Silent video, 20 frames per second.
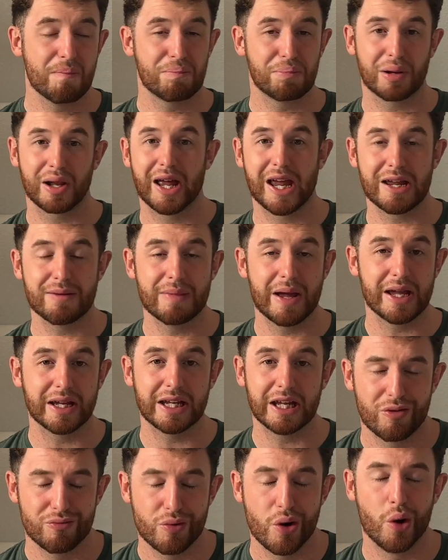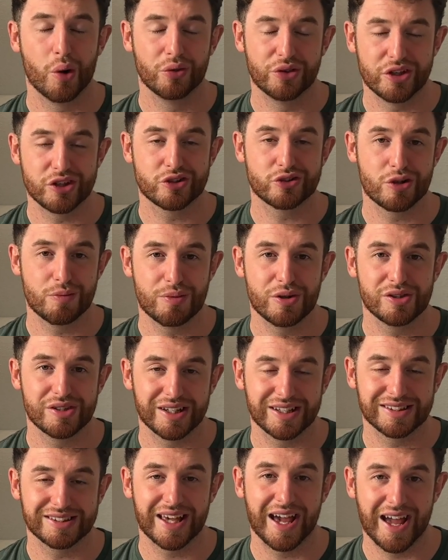playmaking, role
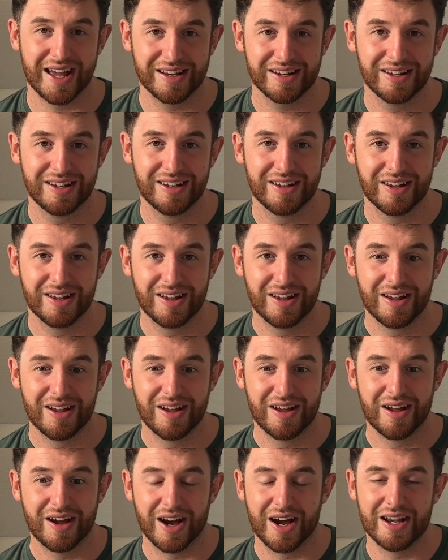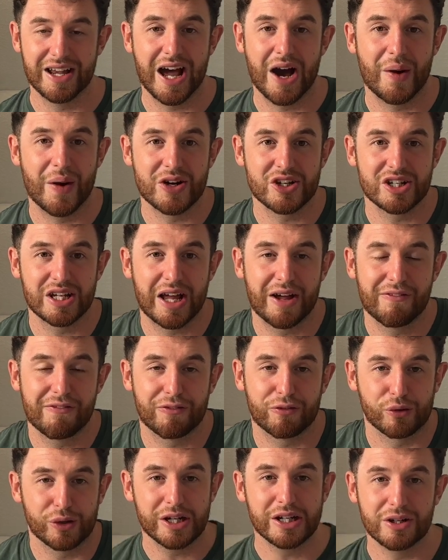distributing 10. I now actually have
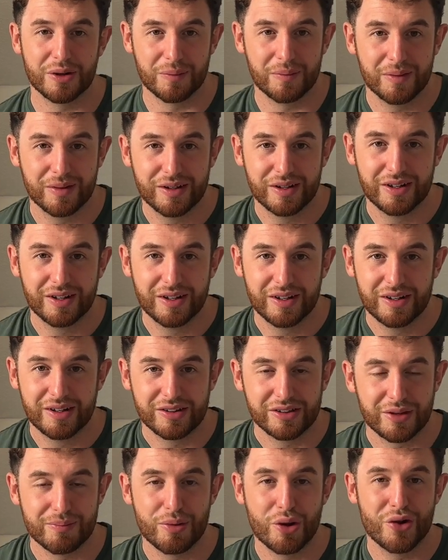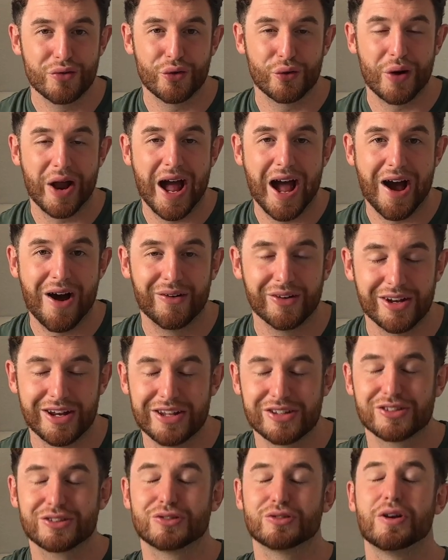freedom to move around, and
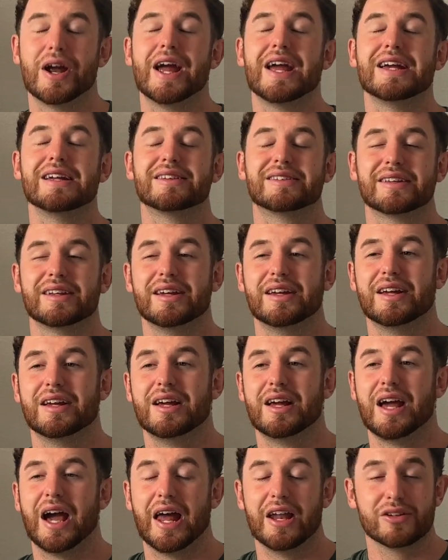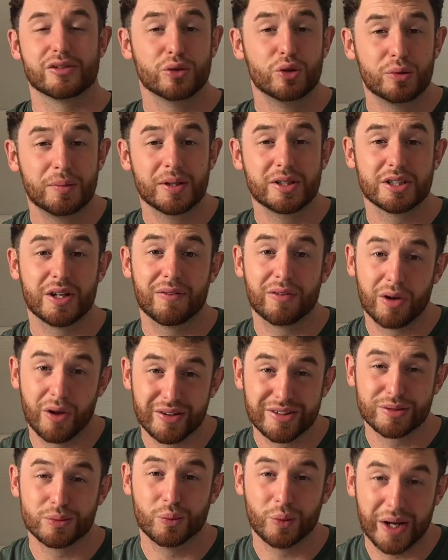it's great. And it's all because I've
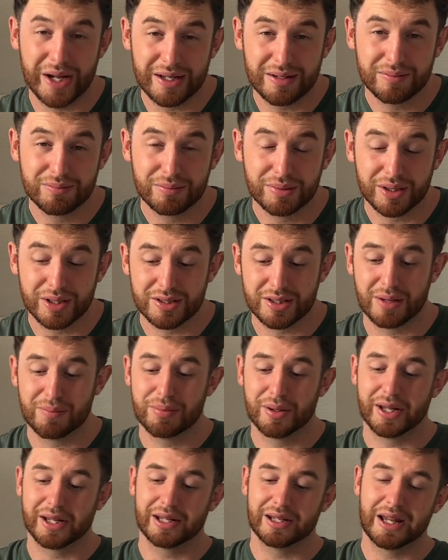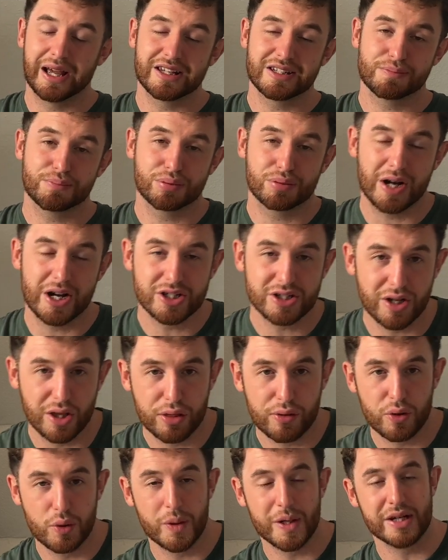lost weight, because I'm putting less pressure
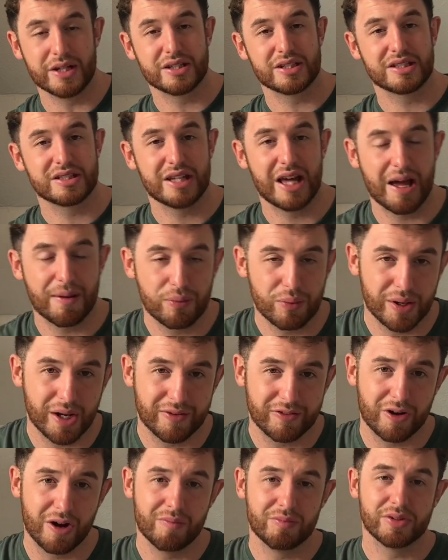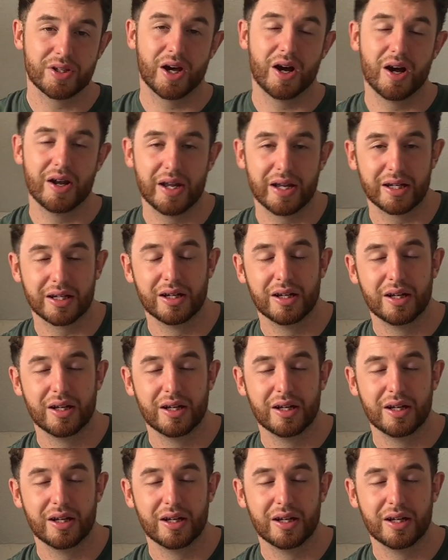through each step whenever I'm turning,